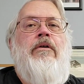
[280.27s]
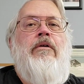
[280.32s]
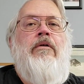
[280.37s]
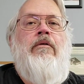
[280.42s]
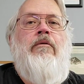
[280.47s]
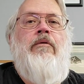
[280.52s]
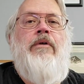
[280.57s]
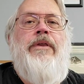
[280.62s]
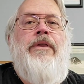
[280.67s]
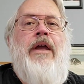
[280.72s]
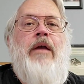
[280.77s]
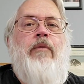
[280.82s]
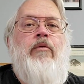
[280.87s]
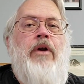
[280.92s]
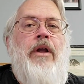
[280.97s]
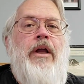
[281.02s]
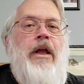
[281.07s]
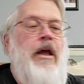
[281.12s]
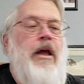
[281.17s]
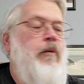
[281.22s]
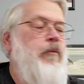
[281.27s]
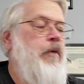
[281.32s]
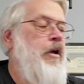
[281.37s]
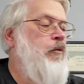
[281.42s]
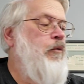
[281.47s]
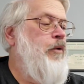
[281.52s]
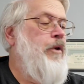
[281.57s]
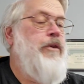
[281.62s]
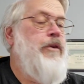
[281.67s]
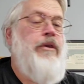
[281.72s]
with Abraham and
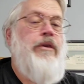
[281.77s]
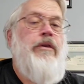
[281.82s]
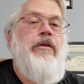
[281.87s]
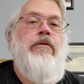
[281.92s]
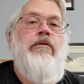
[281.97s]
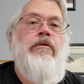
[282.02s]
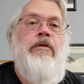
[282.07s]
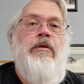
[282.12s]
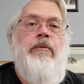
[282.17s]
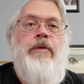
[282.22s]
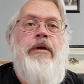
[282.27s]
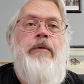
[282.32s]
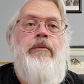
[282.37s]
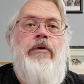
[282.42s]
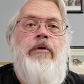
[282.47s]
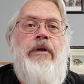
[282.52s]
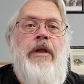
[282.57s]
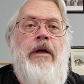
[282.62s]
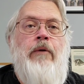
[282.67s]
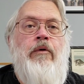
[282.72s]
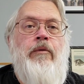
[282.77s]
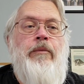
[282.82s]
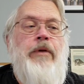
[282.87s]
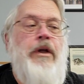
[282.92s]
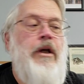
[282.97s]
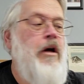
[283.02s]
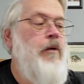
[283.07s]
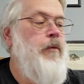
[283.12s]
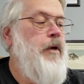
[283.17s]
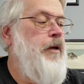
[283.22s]
with the people that will be
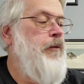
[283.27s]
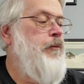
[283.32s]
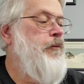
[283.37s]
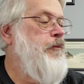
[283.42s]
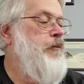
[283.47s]
coming.